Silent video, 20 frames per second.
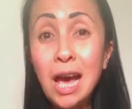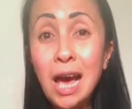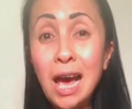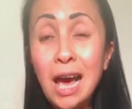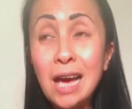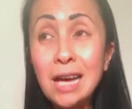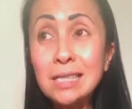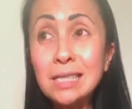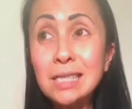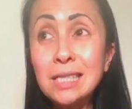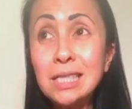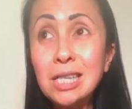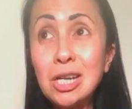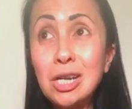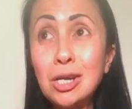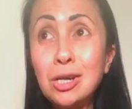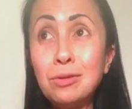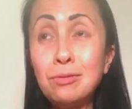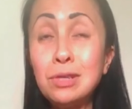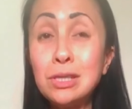as
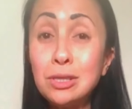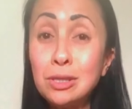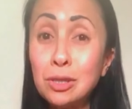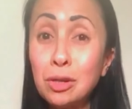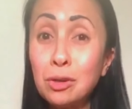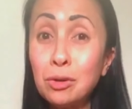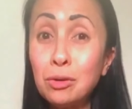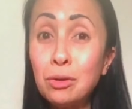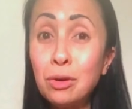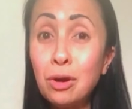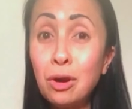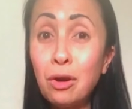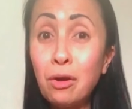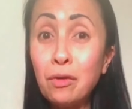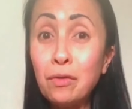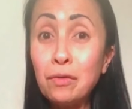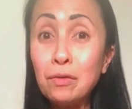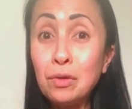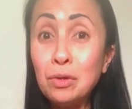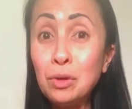a result
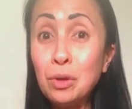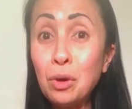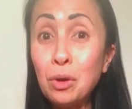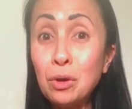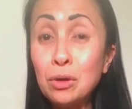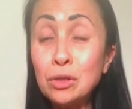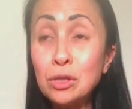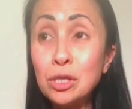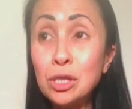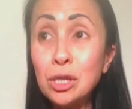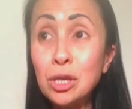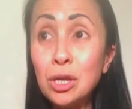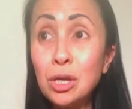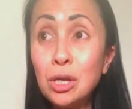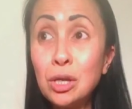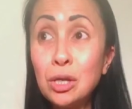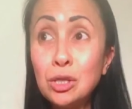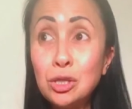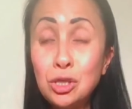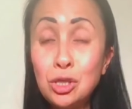of not
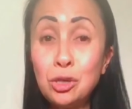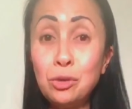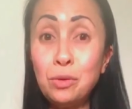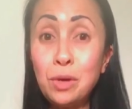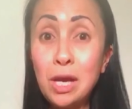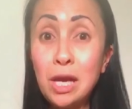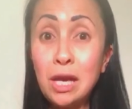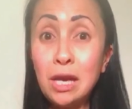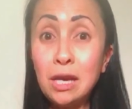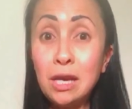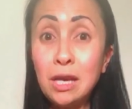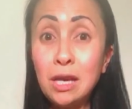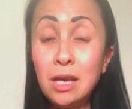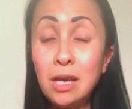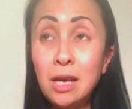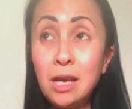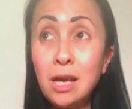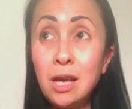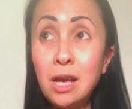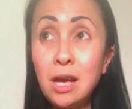doing
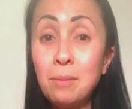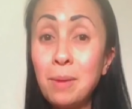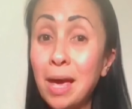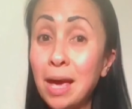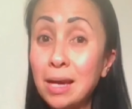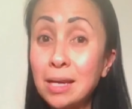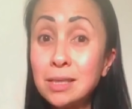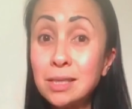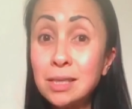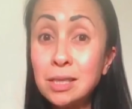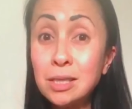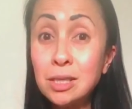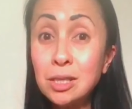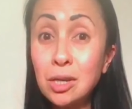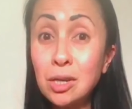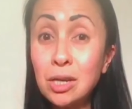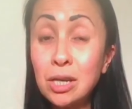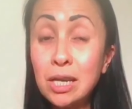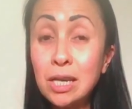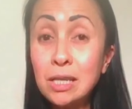
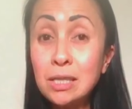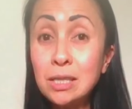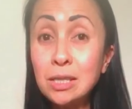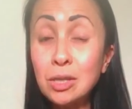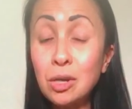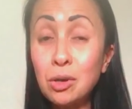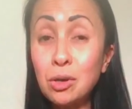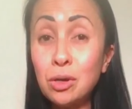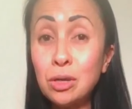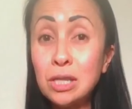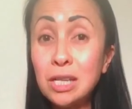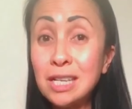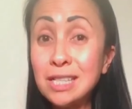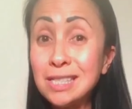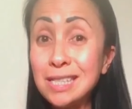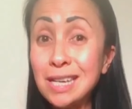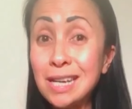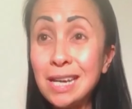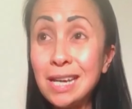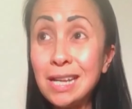exercise on a
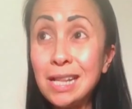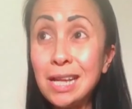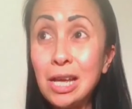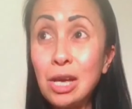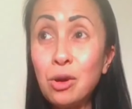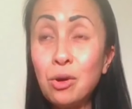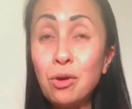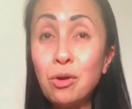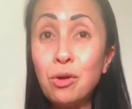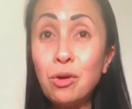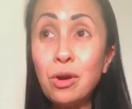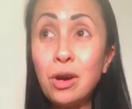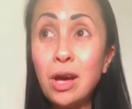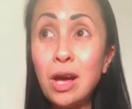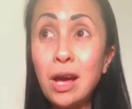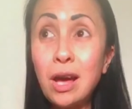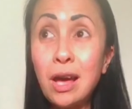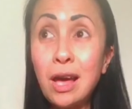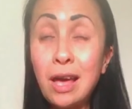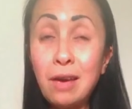daily or
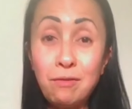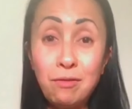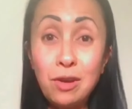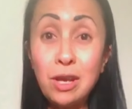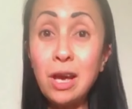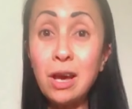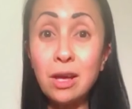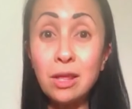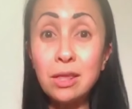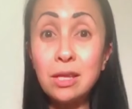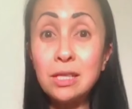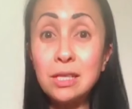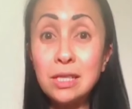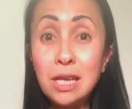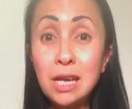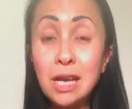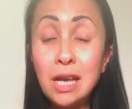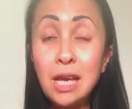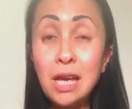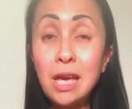every other
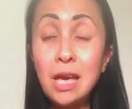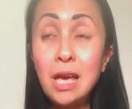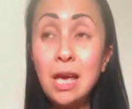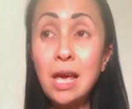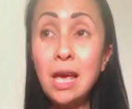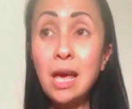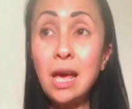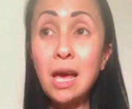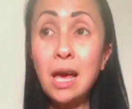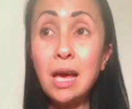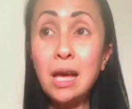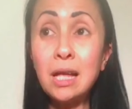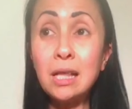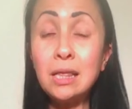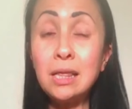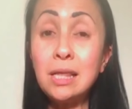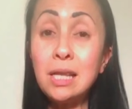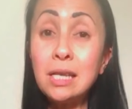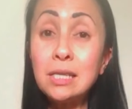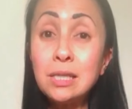day.
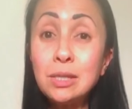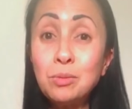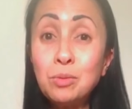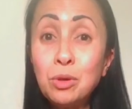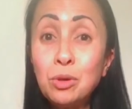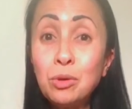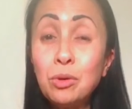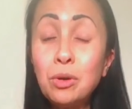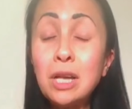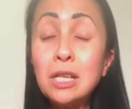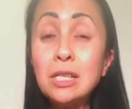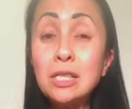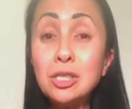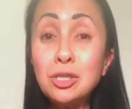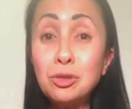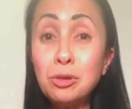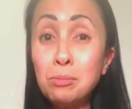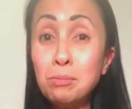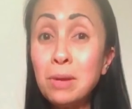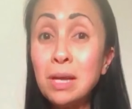And this will
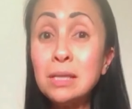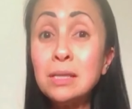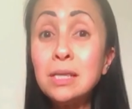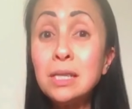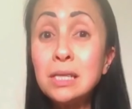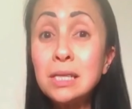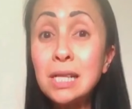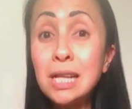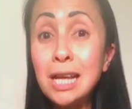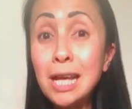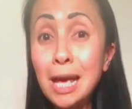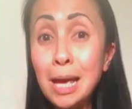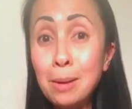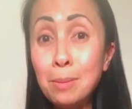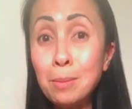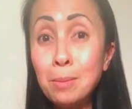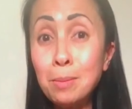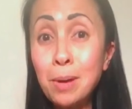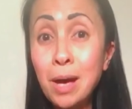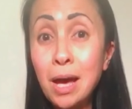tremendously
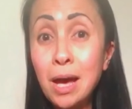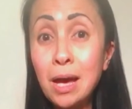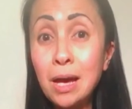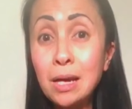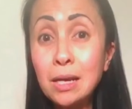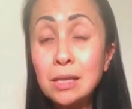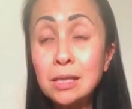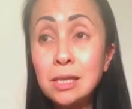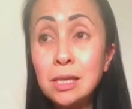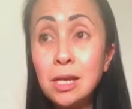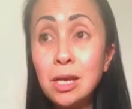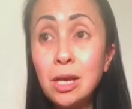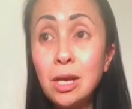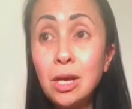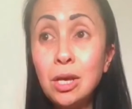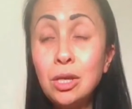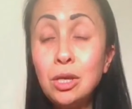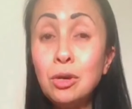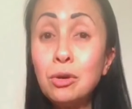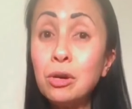impact
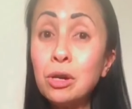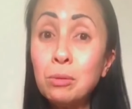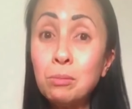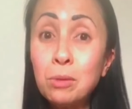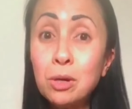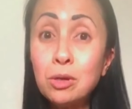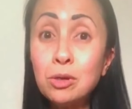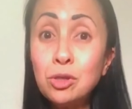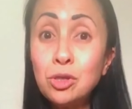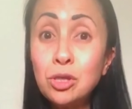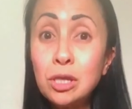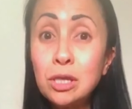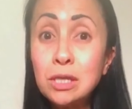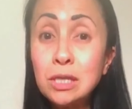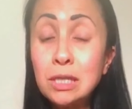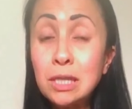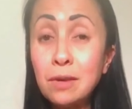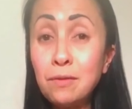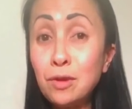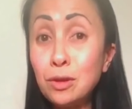your
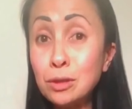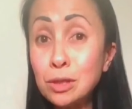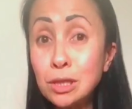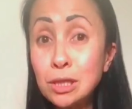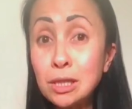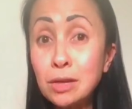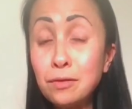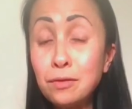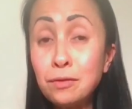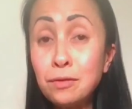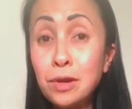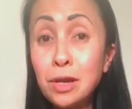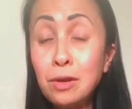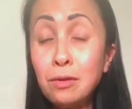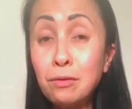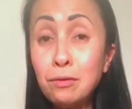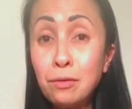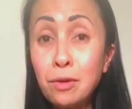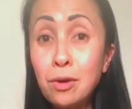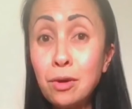emotions if you're
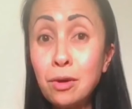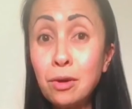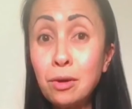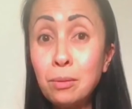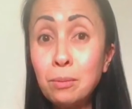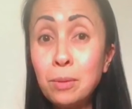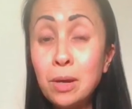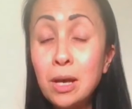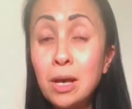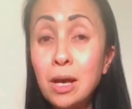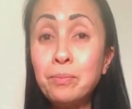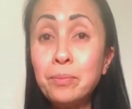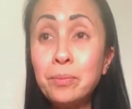suffering from